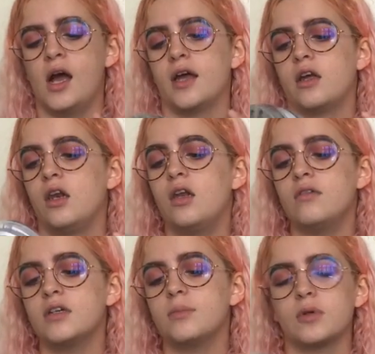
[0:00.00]
And I
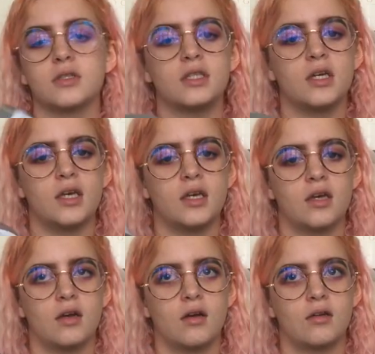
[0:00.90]
love it because it
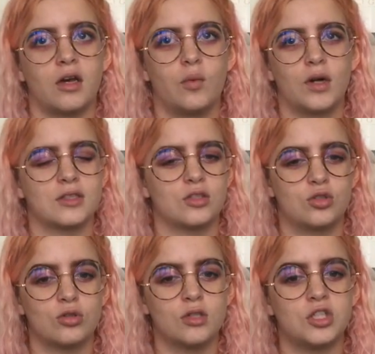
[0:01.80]
like works as
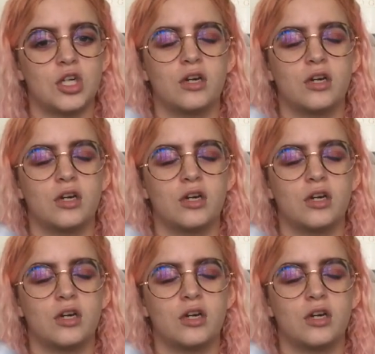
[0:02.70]
storage.